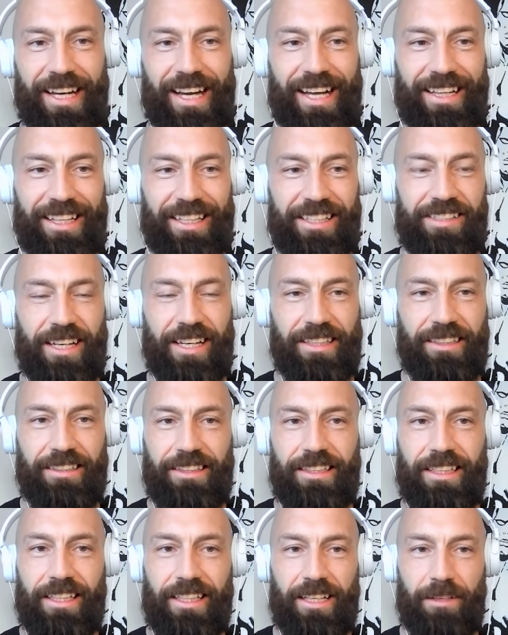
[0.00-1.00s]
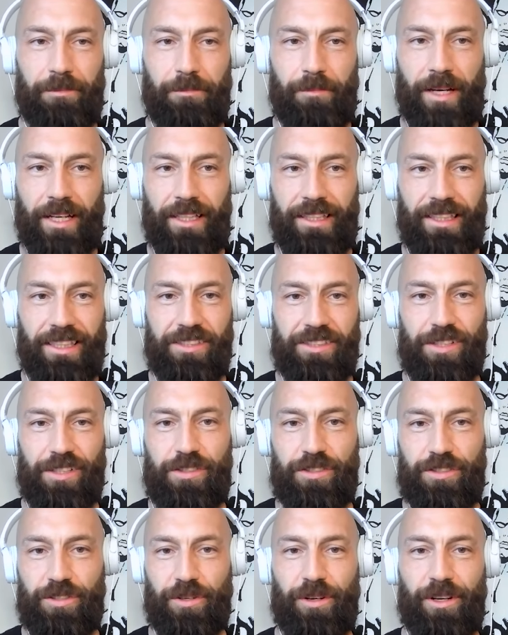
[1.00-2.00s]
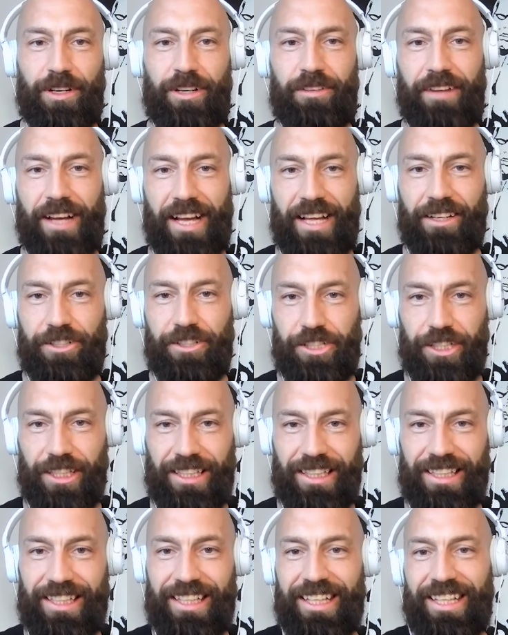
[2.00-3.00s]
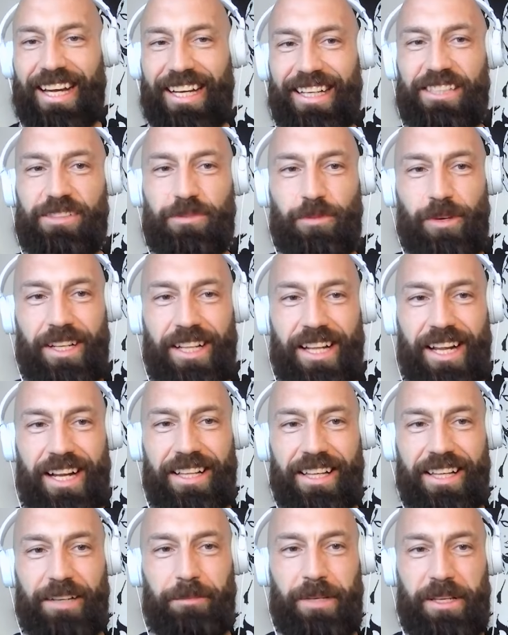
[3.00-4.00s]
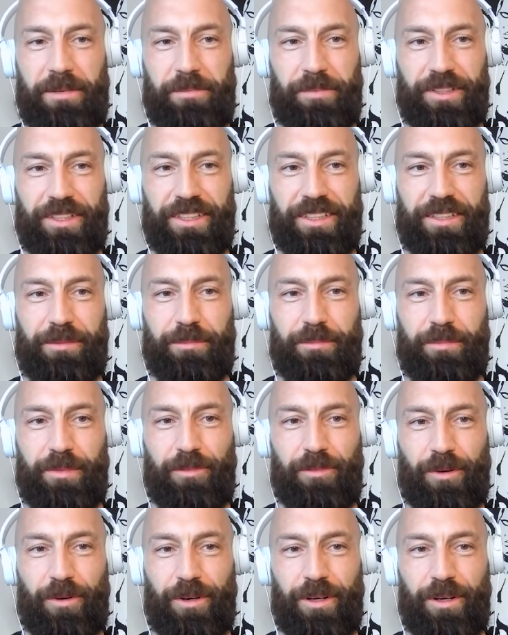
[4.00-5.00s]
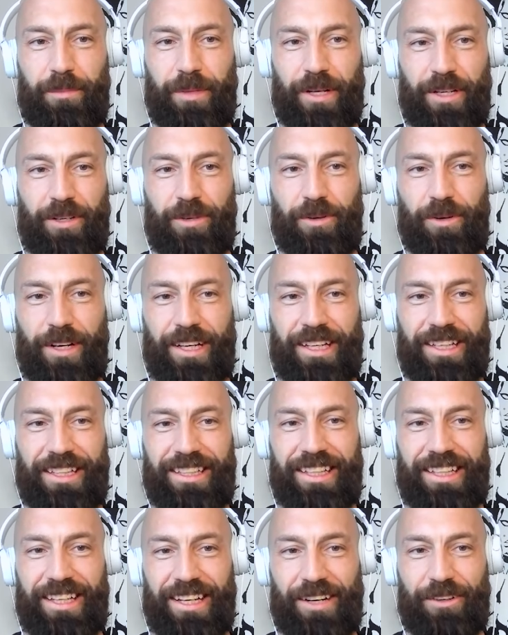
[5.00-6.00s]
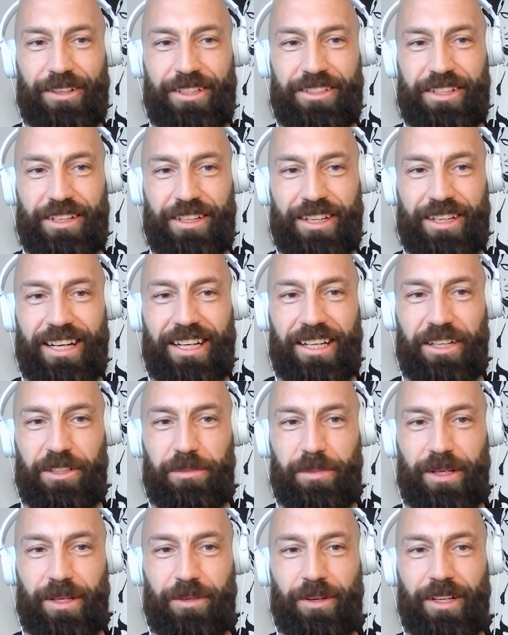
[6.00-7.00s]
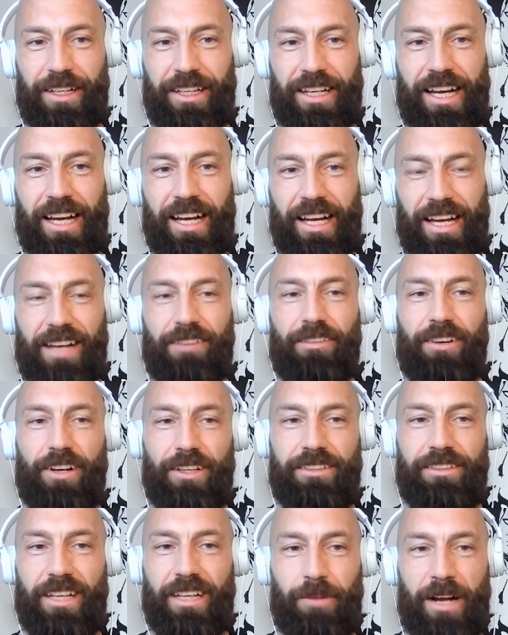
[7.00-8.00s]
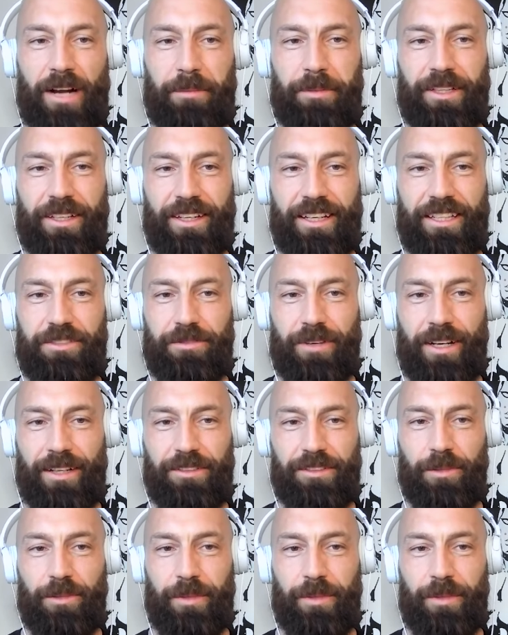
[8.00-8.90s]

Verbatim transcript: And this idea that money is a store of energy is one that I think people before Bitcoin, or as they're getting into Bitcoin, ha- have a hard time wrapping their heads around. So